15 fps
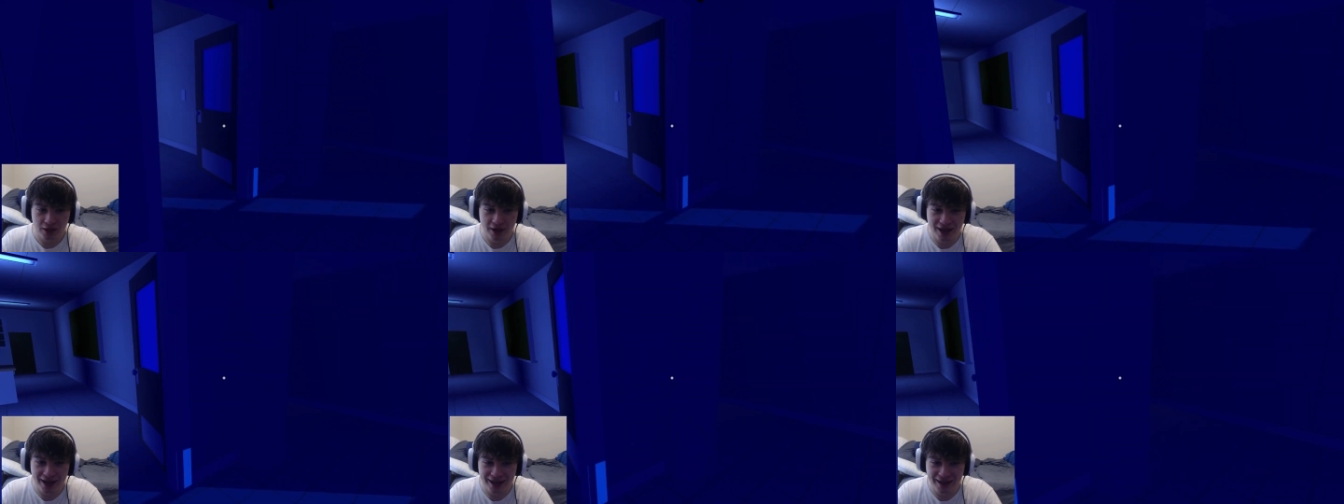
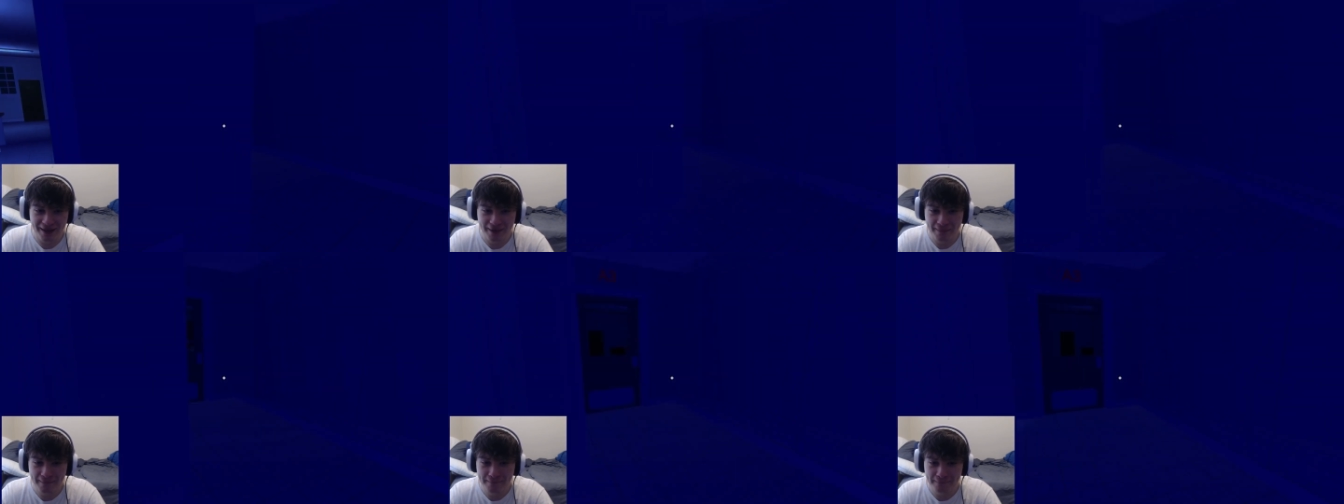I
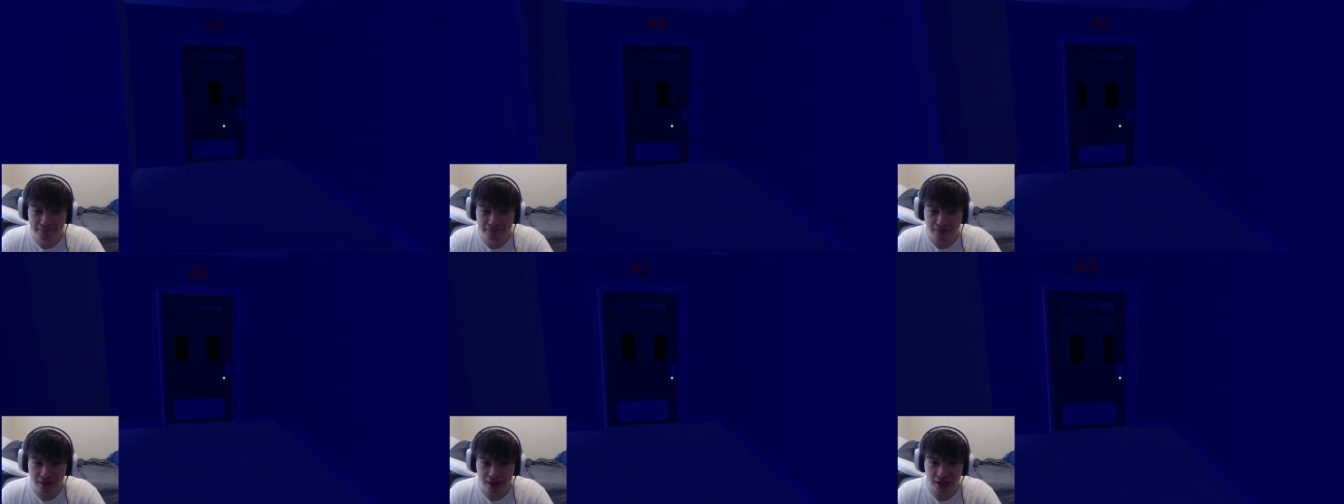
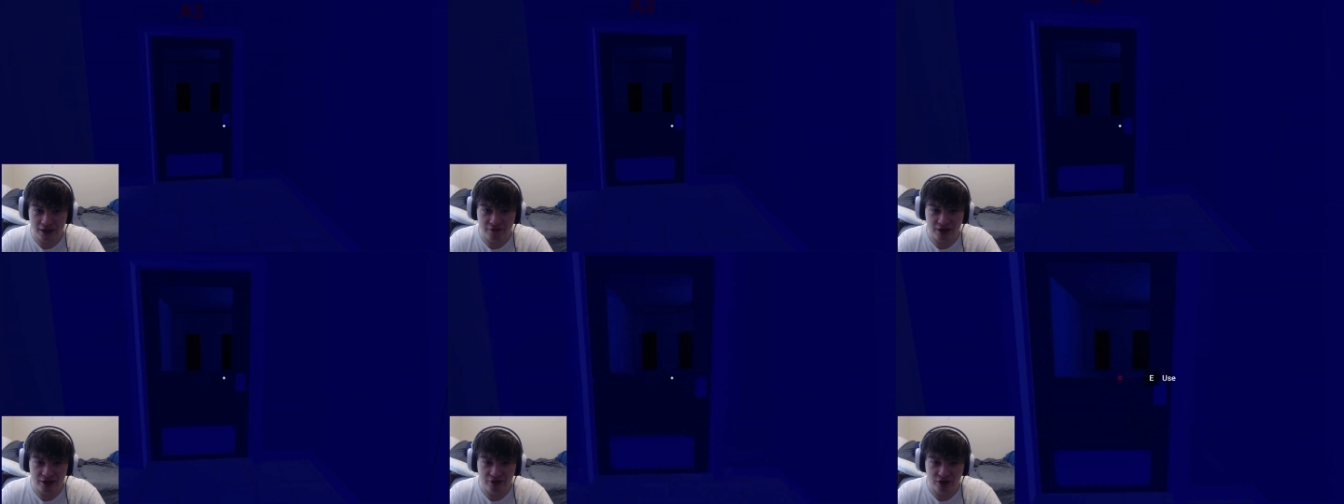gotta
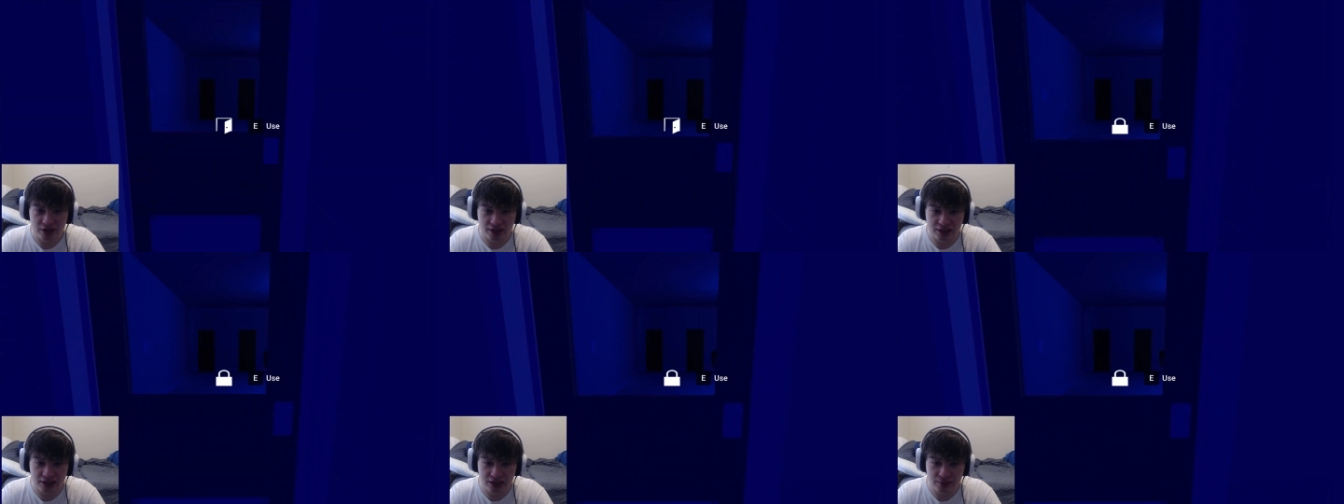find a
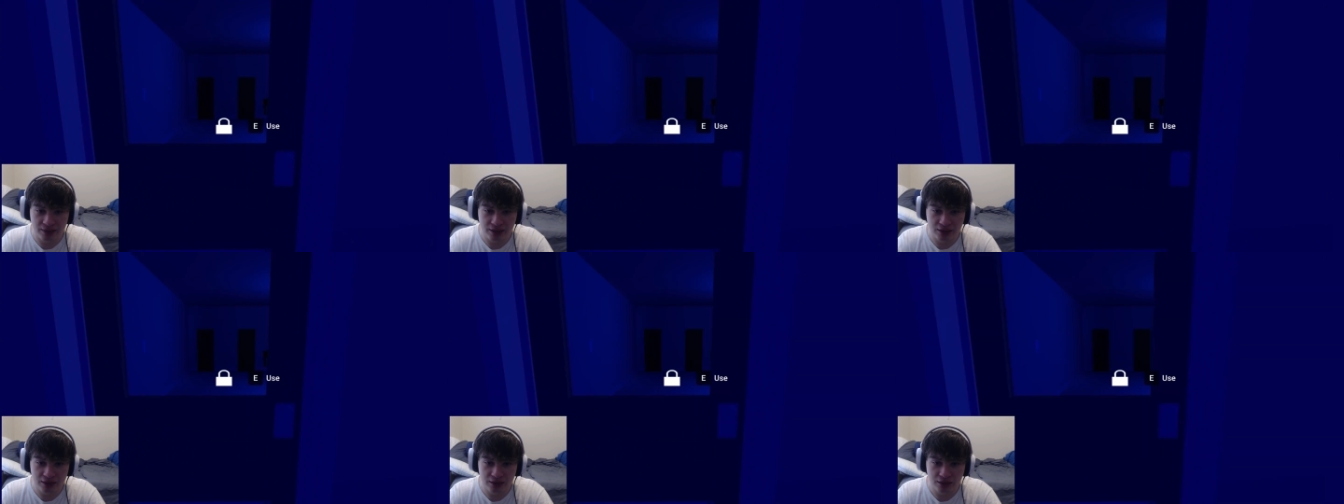fucking key,
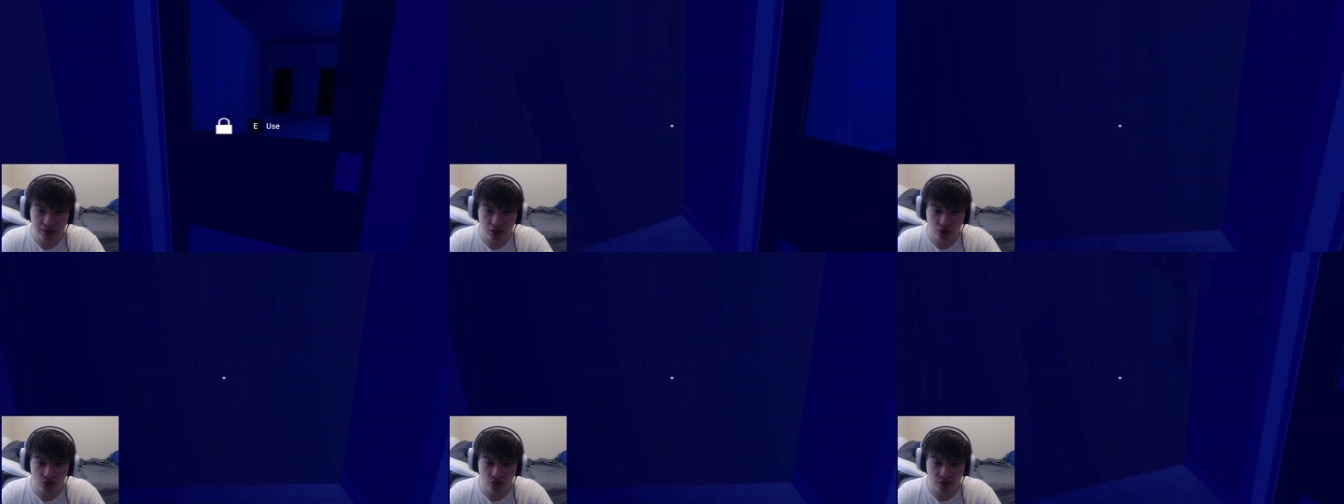man.
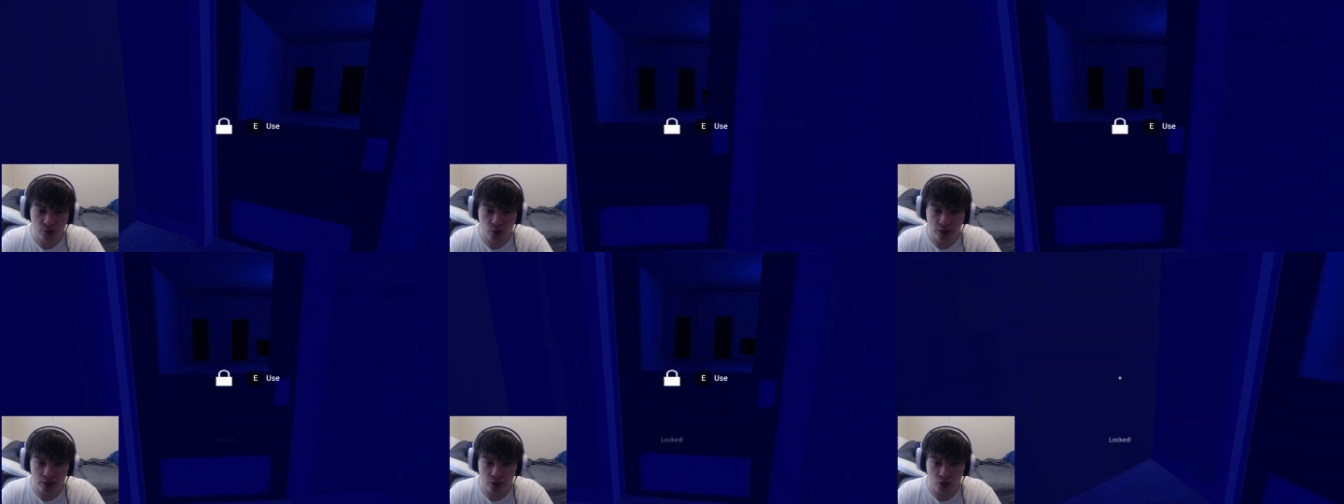What?